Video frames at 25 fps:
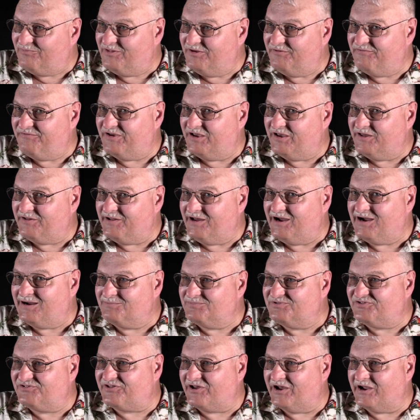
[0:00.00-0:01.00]
the
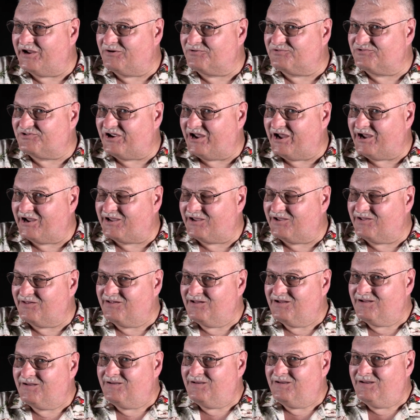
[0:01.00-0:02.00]
Vietnam-style jacket.
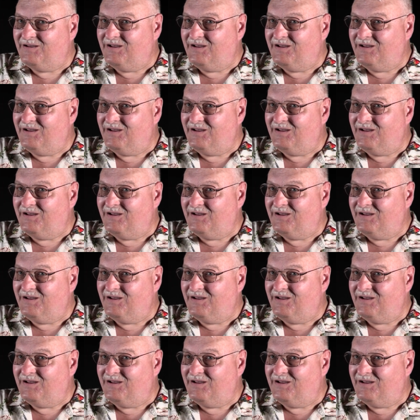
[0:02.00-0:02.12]
Mm-hmm.